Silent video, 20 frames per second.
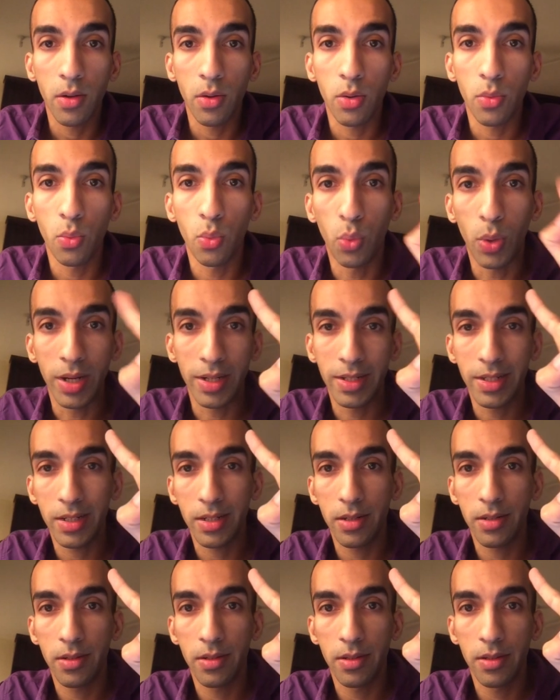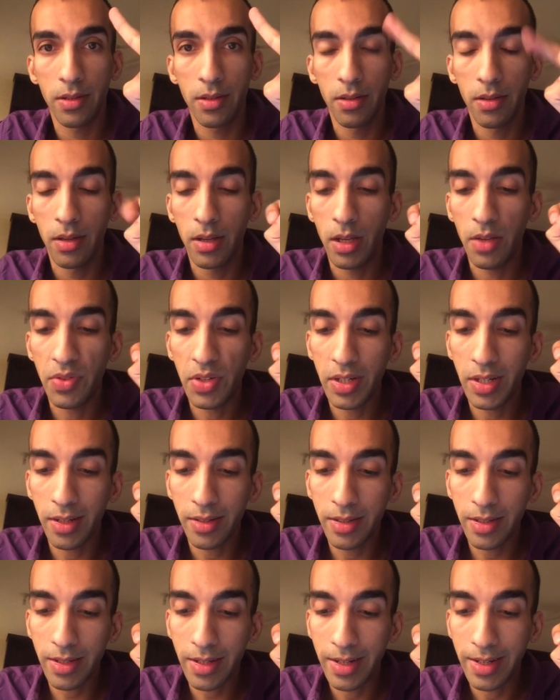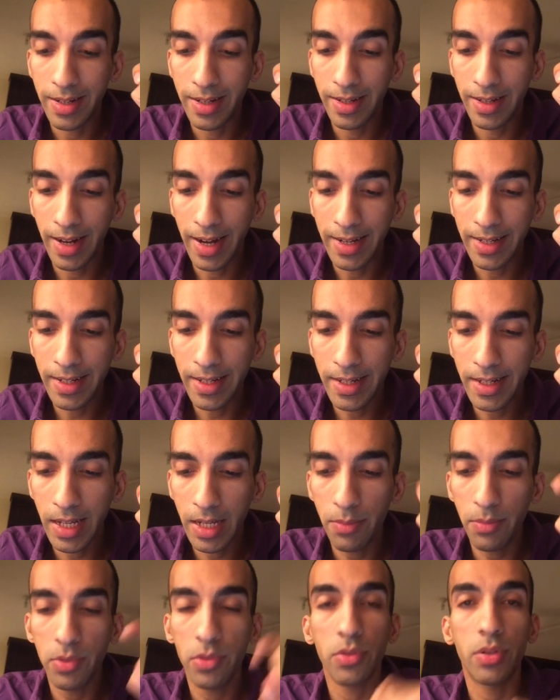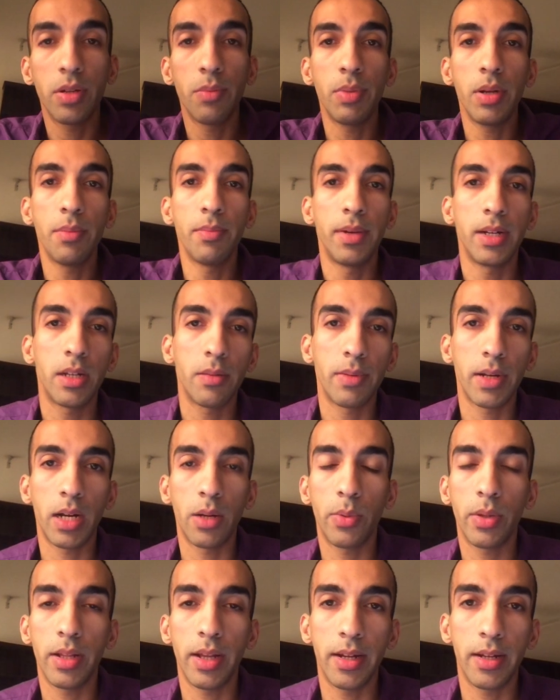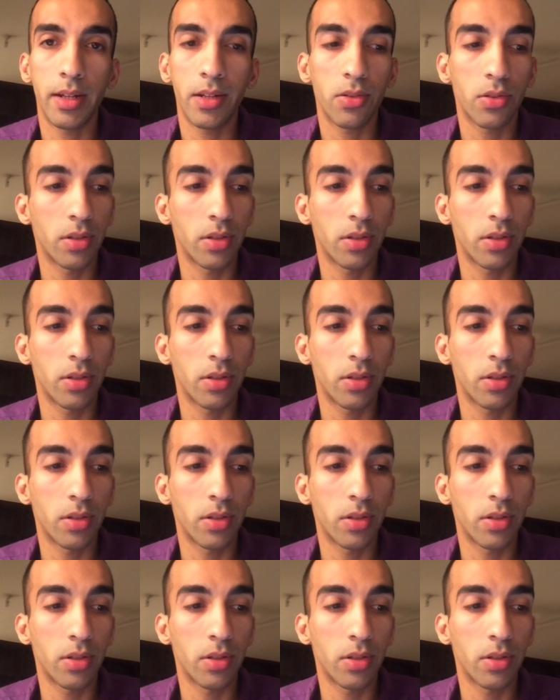Once. If she does this 90 times, you simply multiply it with 90.